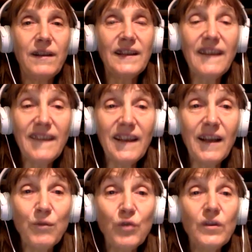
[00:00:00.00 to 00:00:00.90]
It is a
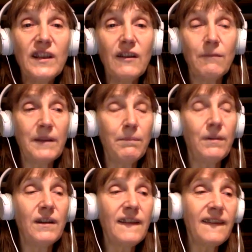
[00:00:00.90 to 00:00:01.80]
community of people.
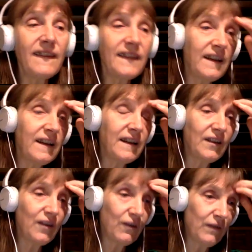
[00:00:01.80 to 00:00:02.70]
It's you
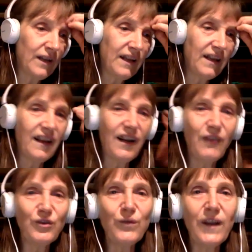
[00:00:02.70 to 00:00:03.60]
know,
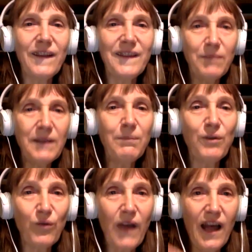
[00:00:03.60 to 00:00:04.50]
around 2,000 people
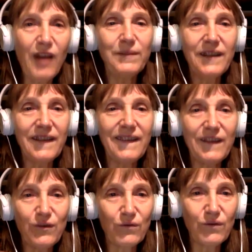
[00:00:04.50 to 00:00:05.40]
who helped us
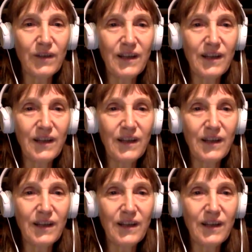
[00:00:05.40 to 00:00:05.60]
to